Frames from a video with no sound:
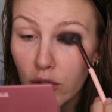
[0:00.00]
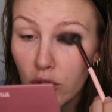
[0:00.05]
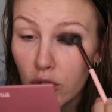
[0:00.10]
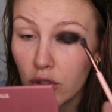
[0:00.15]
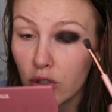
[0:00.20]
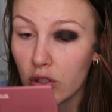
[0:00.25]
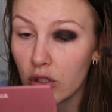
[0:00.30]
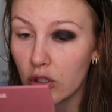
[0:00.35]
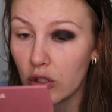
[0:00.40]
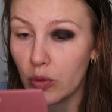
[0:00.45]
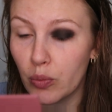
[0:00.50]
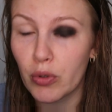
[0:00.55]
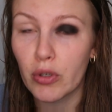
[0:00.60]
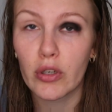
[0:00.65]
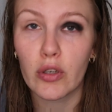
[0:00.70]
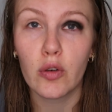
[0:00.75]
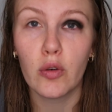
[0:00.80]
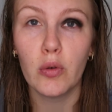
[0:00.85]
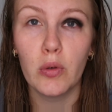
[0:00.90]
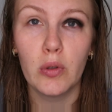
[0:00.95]

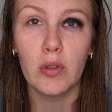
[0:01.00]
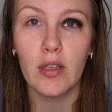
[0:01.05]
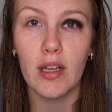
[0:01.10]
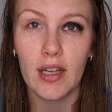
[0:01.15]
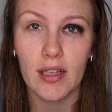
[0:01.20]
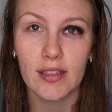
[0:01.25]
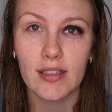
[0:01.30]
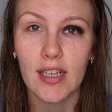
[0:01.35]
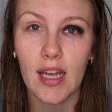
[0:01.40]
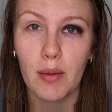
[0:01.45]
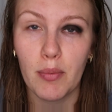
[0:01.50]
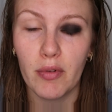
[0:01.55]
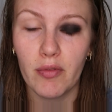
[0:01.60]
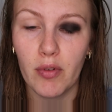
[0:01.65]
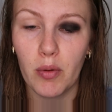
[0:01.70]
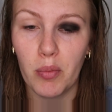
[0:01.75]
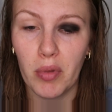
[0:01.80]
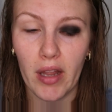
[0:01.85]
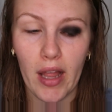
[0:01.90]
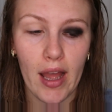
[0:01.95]
super cool on top of
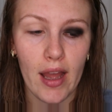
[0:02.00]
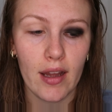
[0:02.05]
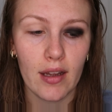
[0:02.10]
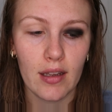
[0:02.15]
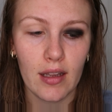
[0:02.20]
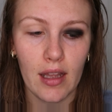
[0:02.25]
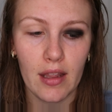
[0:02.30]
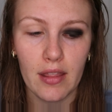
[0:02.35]
a black.